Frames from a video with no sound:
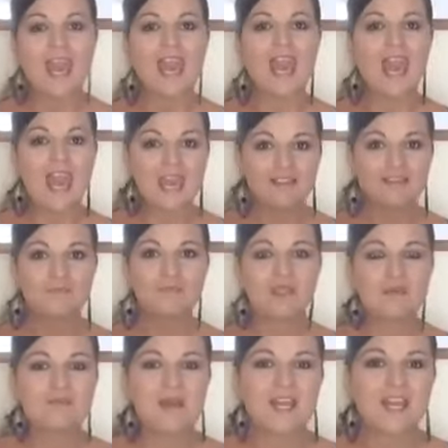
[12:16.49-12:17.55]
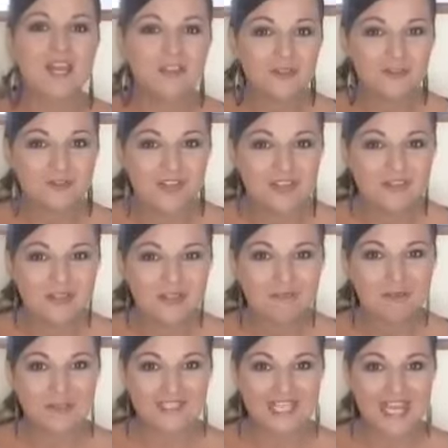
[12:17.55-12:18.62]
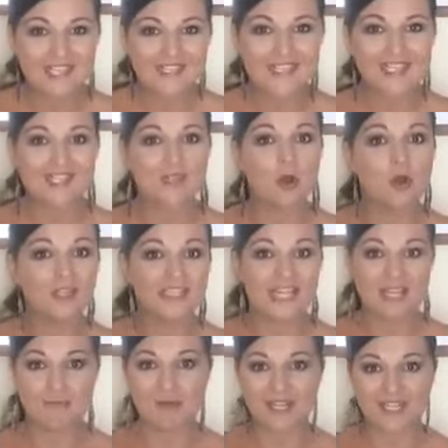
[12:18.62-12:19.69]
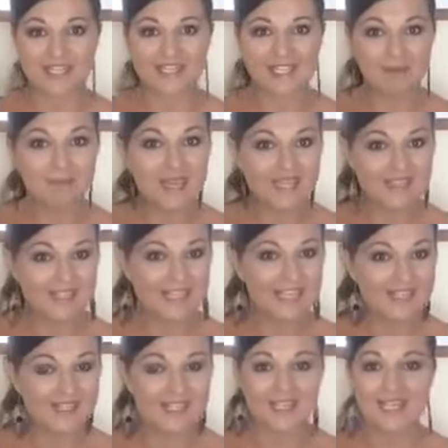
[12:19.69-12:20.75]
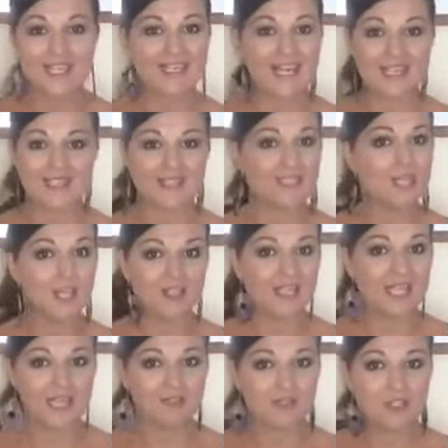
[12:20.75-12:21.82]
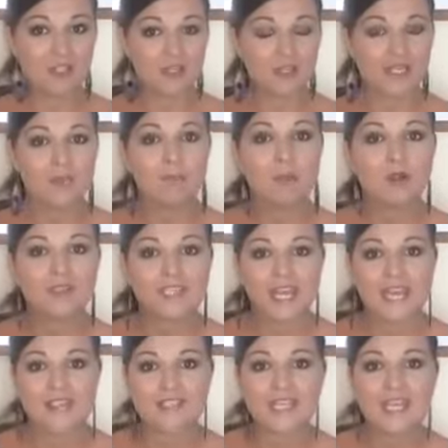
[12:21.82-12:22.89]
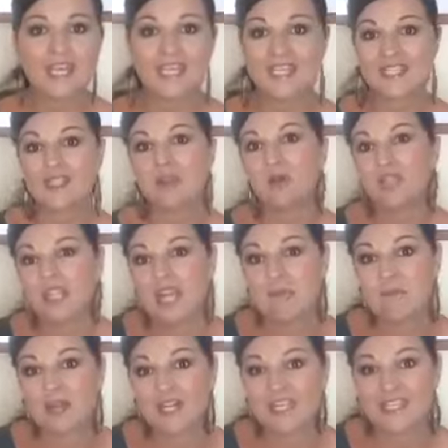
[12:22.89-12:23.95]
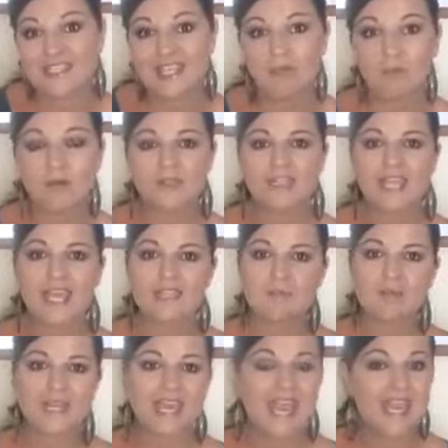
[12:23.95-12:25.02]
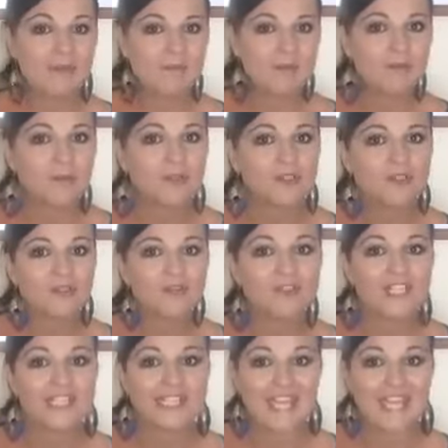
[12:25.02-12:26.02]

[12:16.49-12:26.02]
And my other favorite podcast is Online Marketing Made Easy. That's not a language learning podcast. It's an online marketing podcast by Amy Porterfield.